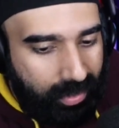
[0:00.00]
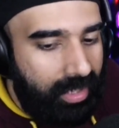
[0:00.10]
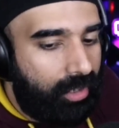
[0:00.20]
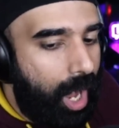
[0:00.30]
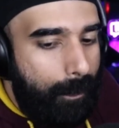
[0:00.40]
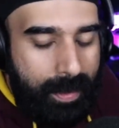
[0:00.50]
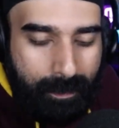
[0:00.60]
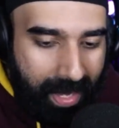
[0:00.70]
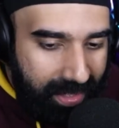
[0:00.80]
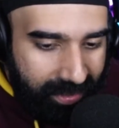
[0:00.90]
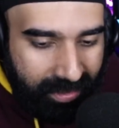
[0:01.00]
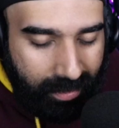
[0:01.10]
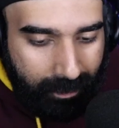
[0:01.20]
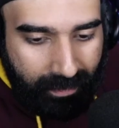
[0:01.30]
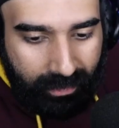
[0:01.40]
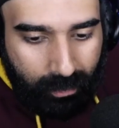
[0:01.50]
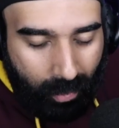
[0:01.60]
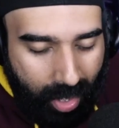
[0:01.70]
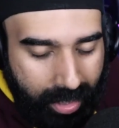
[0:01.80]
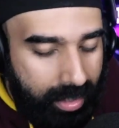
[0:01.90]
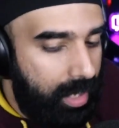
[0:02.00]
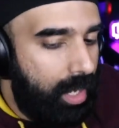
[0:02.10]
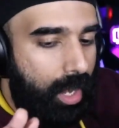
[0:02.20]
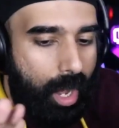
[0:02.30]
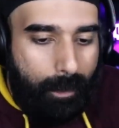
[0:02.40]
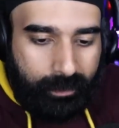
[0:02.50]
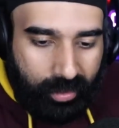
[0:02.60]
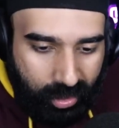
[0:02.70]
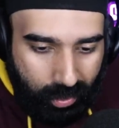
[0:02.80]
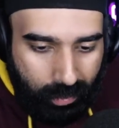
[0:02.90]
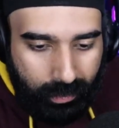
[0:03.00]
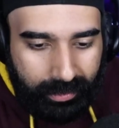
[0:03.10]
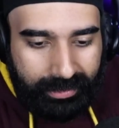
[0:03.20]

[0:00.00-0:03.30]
You can copy paste them if you want. Up to you.